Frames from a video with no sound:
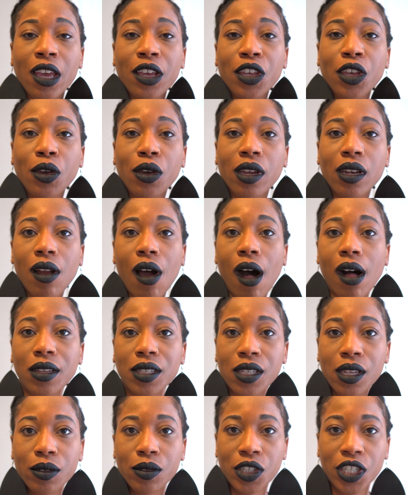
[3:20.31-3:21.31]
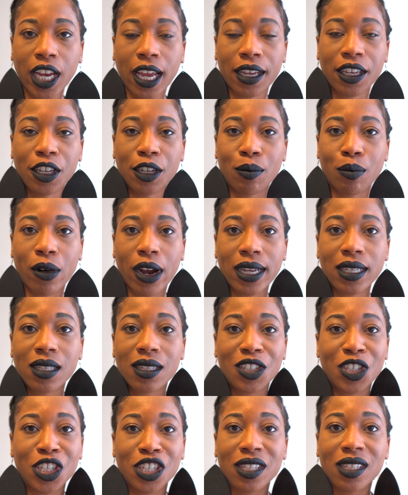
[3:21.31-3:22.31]
You can also check your
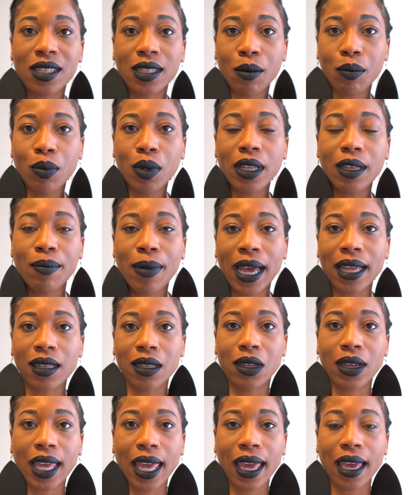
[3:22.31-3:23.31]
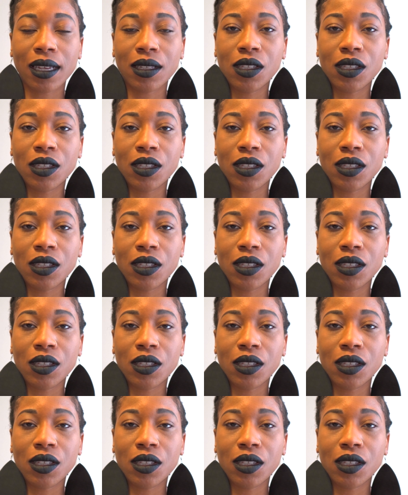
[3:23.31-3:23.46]
breast just simply by looking.